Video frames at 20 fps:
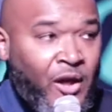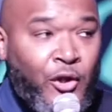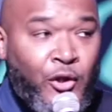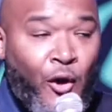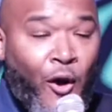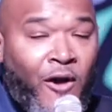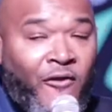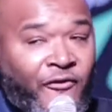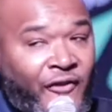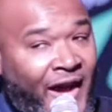
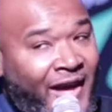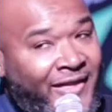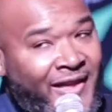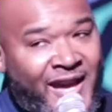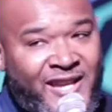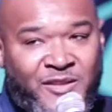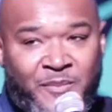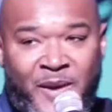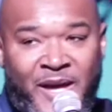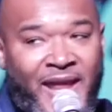Your faith
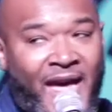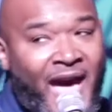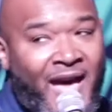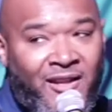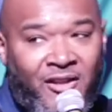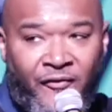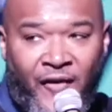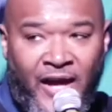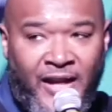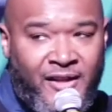has been
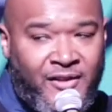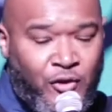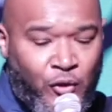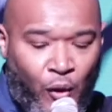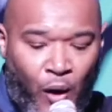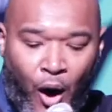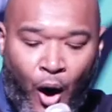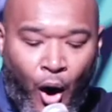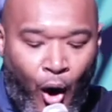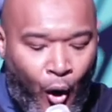elevated
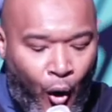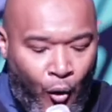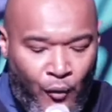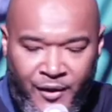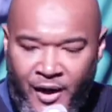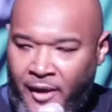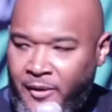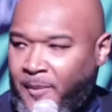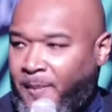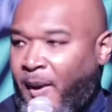to a whole
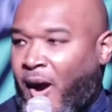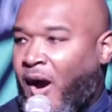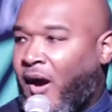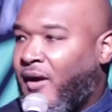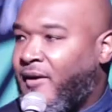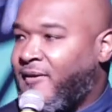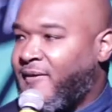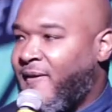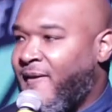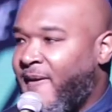nother
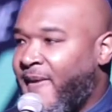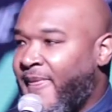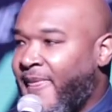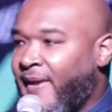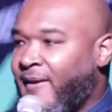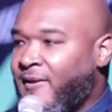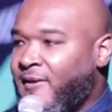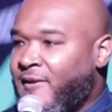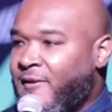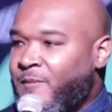part
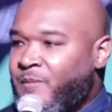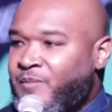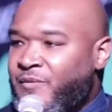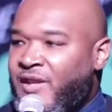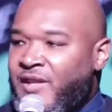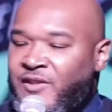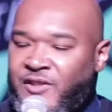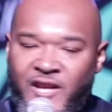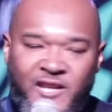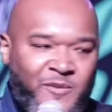
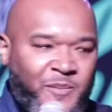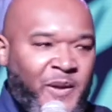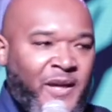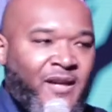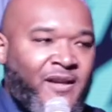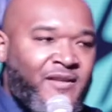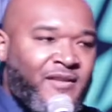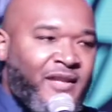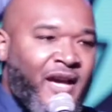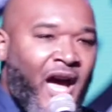just
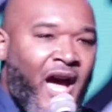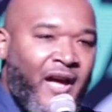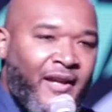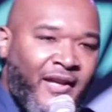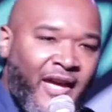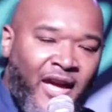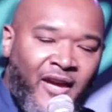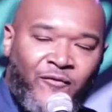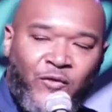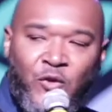because God
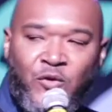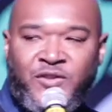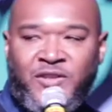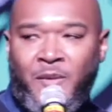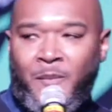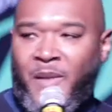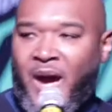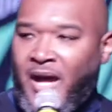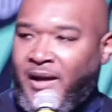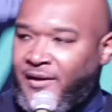gave you
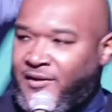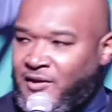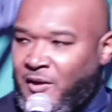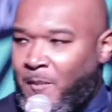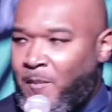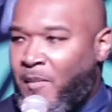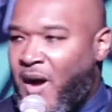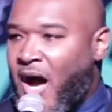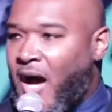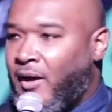somebody to
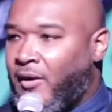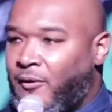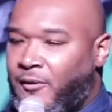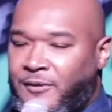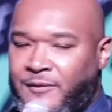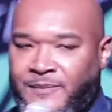model.